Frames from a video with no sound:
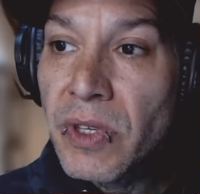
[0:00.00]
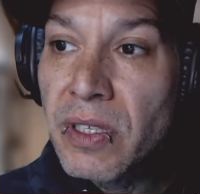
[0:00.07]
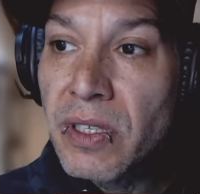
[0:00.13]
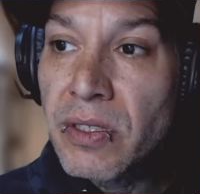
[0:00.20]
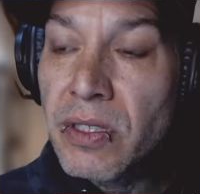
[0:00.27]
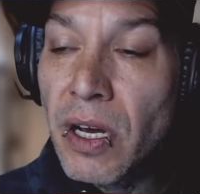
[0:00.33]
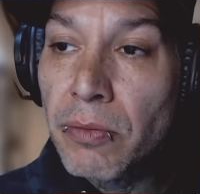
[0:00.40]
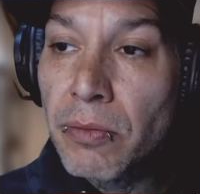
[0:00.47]

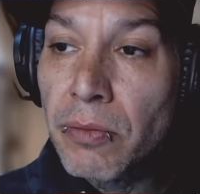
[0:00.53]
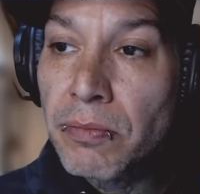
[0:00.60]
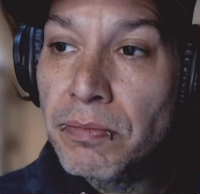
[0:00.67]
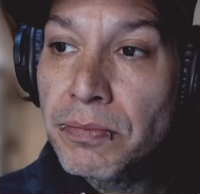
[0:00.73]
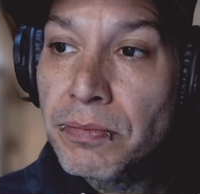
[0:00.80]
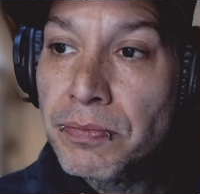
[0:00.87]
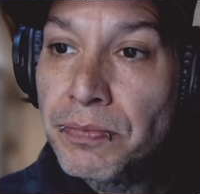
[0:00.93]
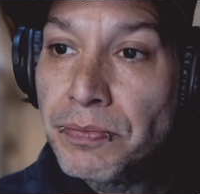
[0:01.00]
So
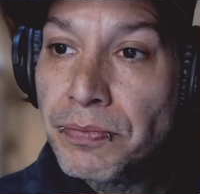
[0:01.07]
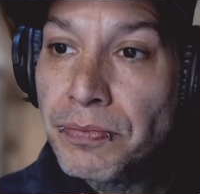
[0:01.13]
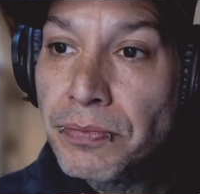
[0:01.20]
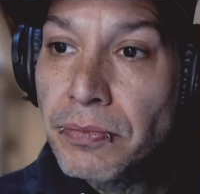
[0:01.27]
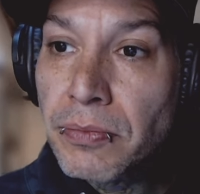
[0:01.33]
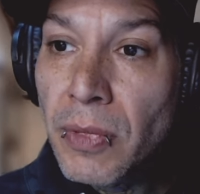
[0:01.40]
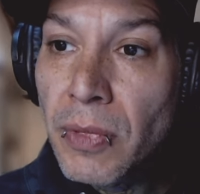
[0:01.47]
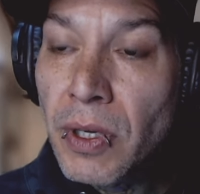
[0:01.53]

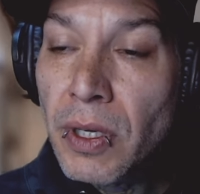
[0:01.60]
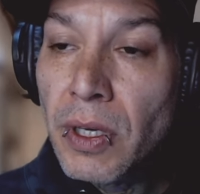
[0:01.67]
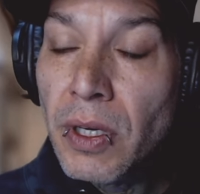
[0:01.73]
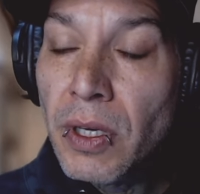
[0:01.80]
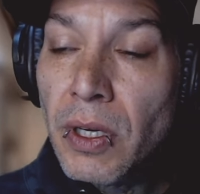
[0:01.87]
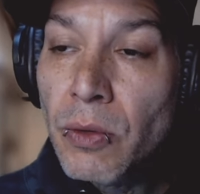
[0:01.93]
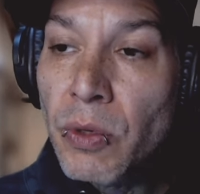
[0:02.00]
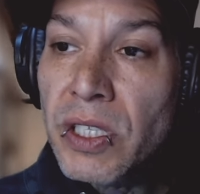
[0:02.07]

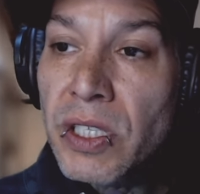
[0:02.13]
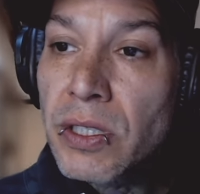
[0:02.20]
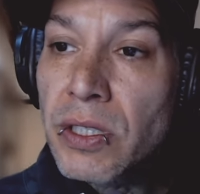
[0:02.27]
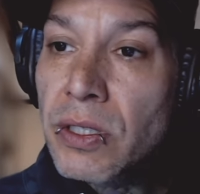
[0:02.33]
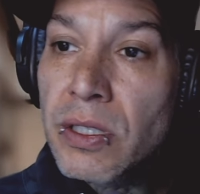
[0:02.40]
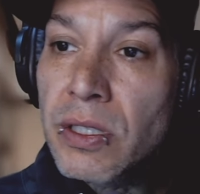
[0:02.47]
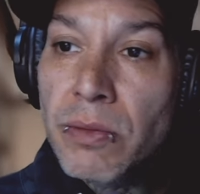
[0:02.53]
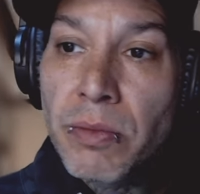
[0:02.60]
we
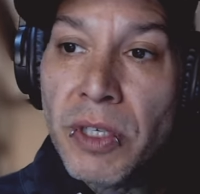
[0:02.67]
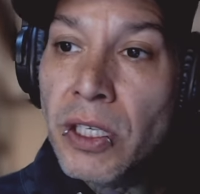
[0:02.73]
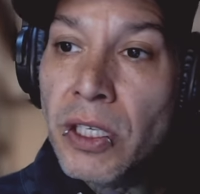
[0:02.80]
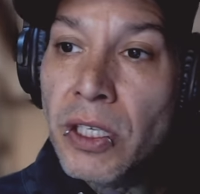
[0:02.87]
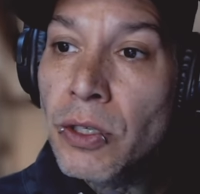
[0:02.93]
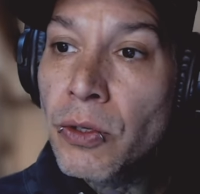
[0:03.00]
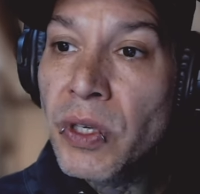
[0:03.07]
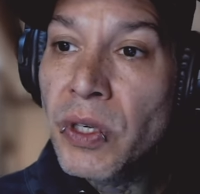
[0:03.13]
choose to
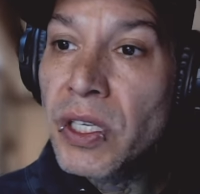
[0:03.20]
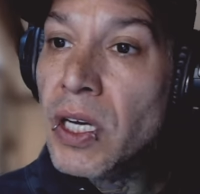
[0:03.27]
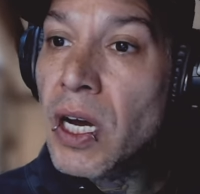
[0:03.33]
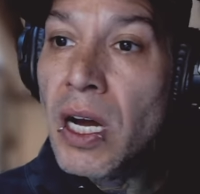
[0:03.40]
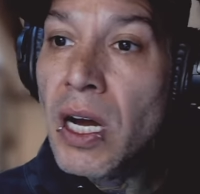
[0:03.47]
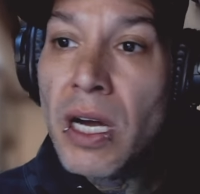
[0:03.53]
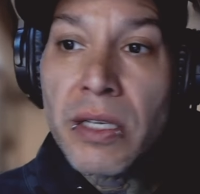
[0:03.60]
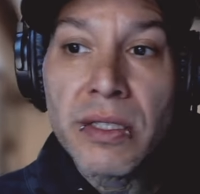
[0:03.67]
be who we
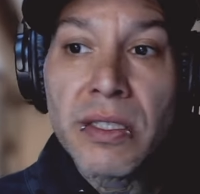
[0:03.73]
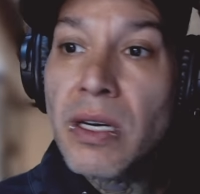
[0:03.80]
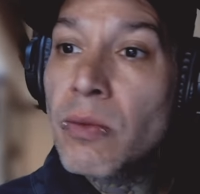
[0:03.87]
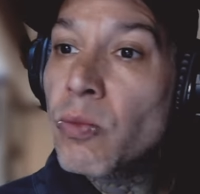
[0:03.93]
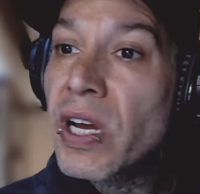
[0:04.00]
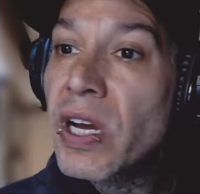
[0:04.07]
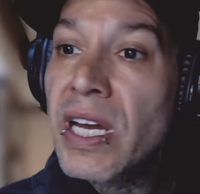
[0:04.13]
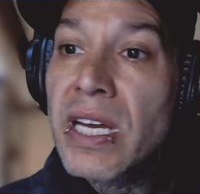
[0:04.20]
are in
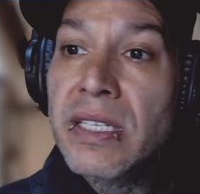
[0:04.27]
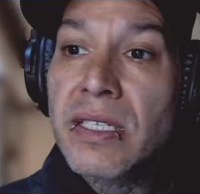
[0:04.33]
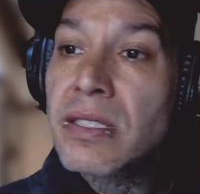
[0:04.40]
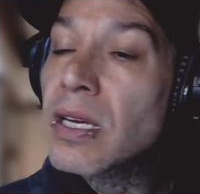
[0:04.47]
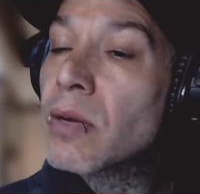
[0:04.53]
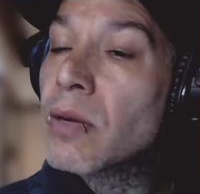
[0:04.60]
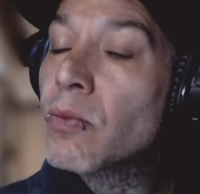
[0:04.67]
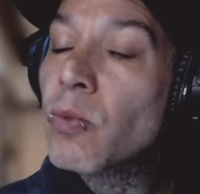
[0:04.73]
some ways, in
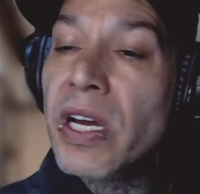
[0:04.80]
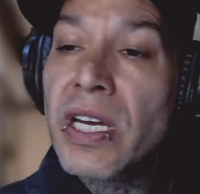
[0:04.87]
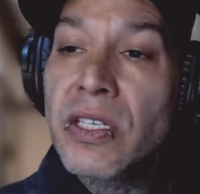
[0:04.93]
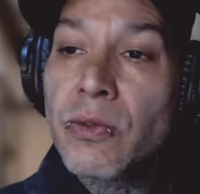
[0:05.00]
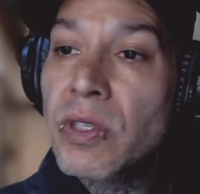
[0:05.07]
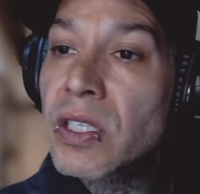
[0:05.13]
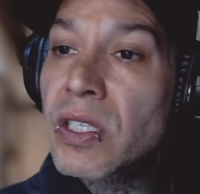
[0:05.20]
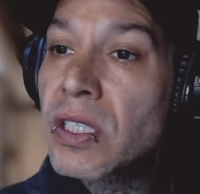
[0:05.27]
some ways
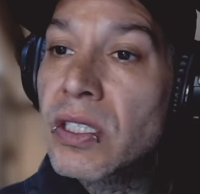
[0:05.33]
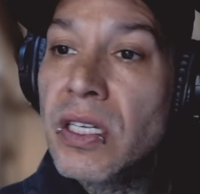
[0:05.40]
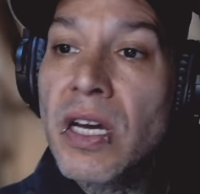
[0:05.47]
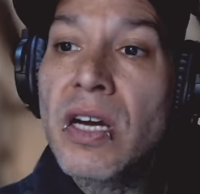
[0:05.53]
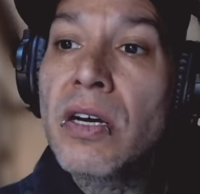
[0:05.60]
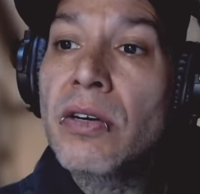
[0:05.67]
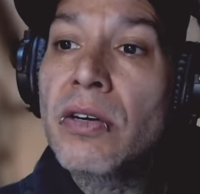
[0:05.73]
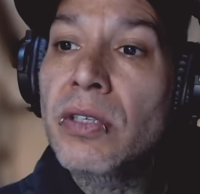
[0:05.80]
we
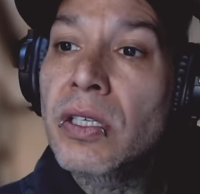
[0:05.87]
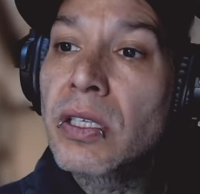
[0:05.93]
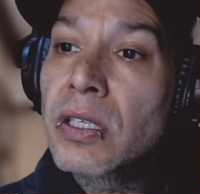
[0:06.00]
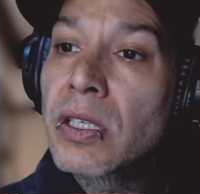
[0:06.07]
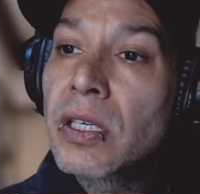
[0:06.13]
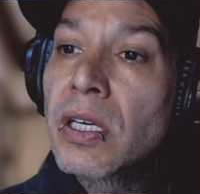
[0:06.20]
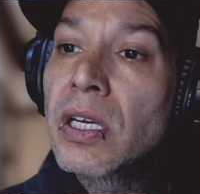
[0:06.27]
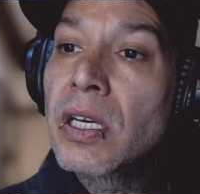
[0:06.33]
don't.
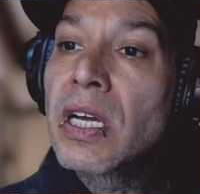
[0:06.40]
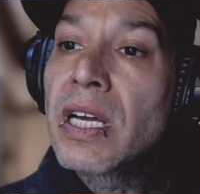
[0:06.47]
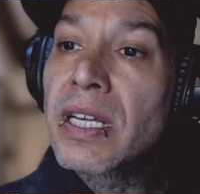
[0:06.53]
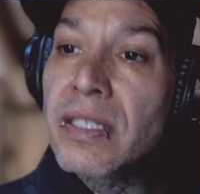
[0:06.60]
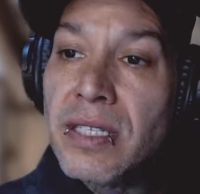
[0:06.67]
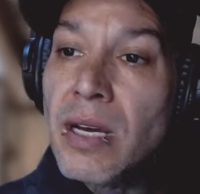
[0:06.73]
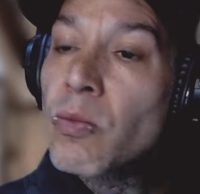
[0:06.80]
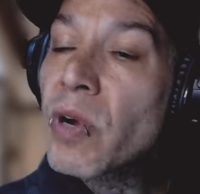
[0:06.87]
In
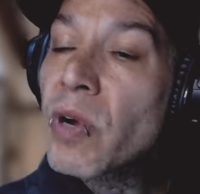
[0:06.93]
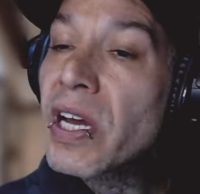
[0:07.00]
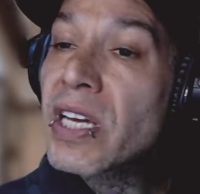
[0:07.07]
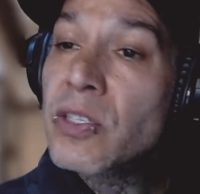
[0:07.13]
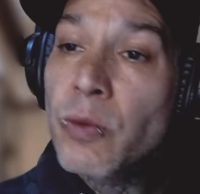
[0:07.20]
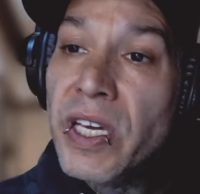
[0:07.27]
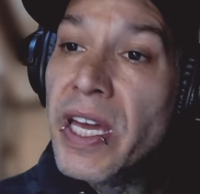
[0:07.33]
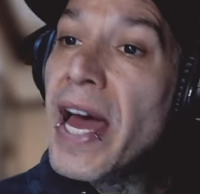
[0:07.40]
some
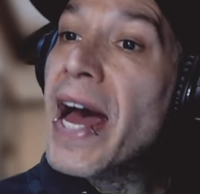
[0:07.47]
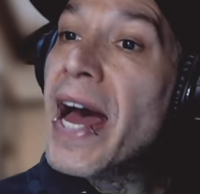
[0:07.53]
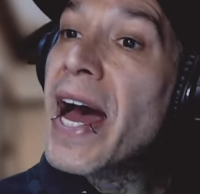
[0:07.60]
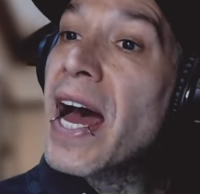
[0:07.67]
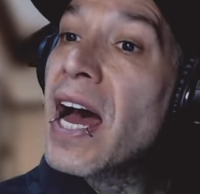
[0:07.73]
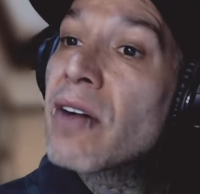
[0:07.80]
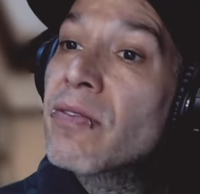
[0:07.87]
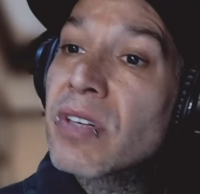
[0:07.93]
ways, we
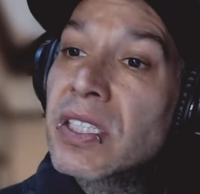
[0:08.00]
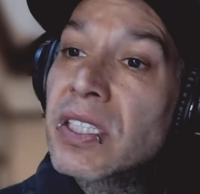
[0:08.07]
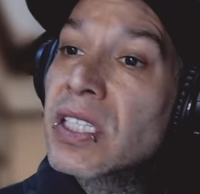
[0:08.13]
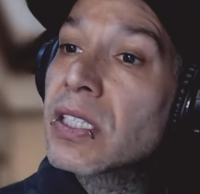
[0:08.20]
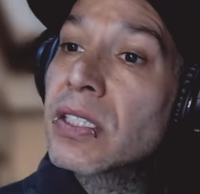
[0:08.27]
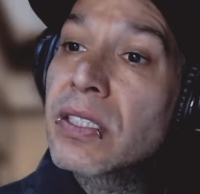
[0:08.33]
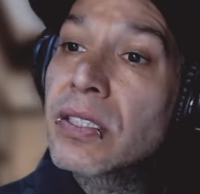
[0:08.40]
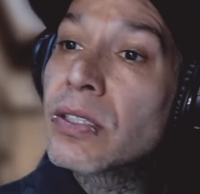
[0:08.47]
have a
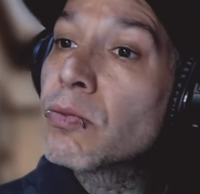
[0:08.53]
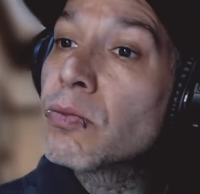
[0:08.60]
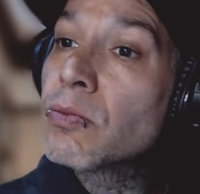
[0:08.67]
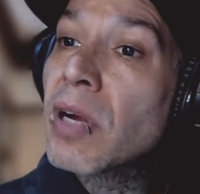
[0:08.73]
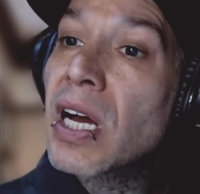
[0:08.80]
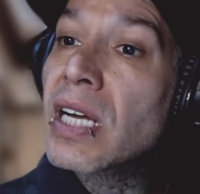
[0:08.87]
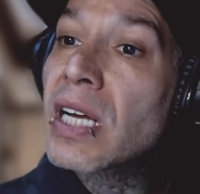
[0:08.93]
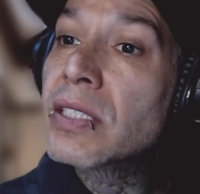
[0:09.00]
little too
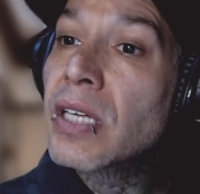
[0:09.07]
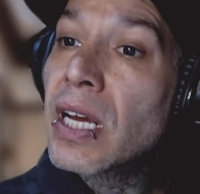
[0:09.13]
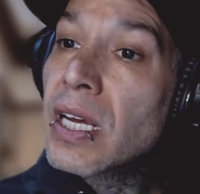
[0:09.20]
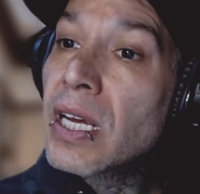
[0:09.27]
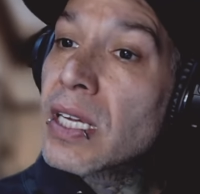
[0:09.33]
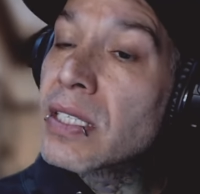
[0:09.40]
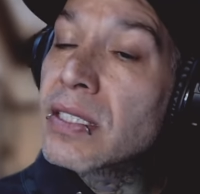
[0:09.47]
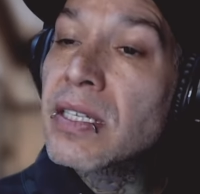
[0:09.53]
much,
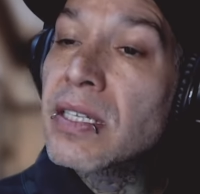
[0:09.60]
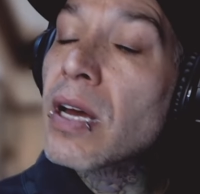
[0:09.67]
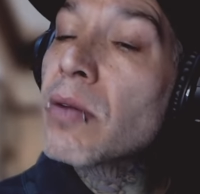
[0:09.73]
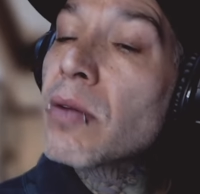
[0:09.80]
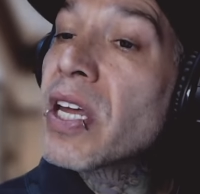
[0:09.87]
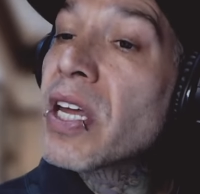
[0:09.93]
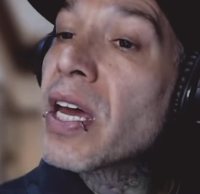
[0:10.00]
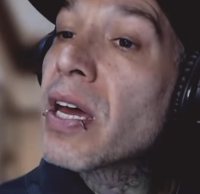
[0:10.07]
and
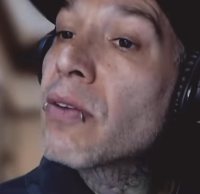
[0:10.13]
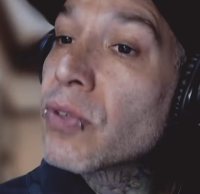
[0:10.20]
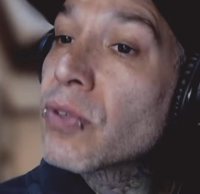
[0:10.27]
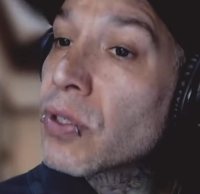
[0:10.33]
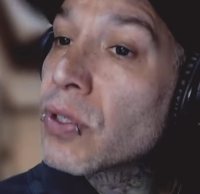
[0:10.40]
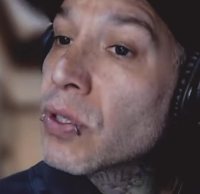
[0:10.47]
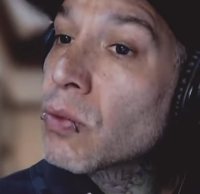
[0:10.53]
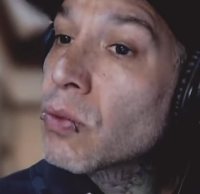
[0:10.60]
some
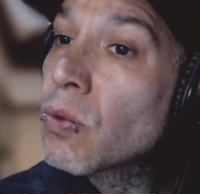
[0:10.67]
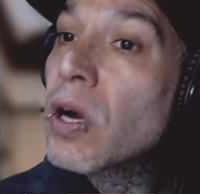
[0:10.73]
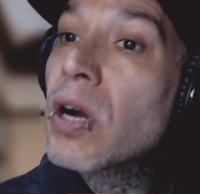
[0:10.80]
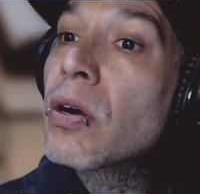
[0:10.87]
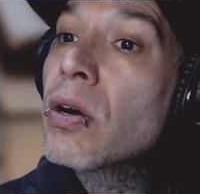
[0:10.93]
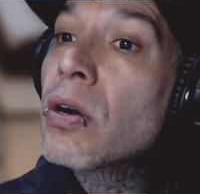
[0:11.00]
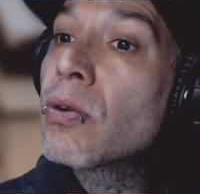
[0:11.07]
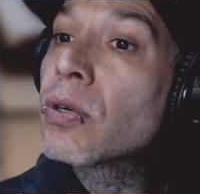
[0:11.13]
never
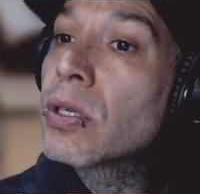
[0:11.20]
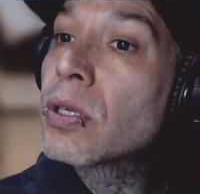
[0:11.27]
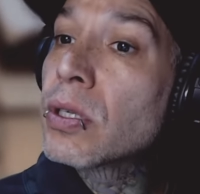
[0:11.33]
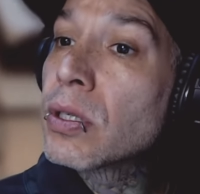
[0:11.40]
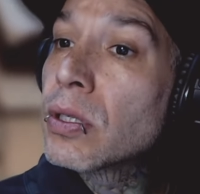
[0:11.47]
won't.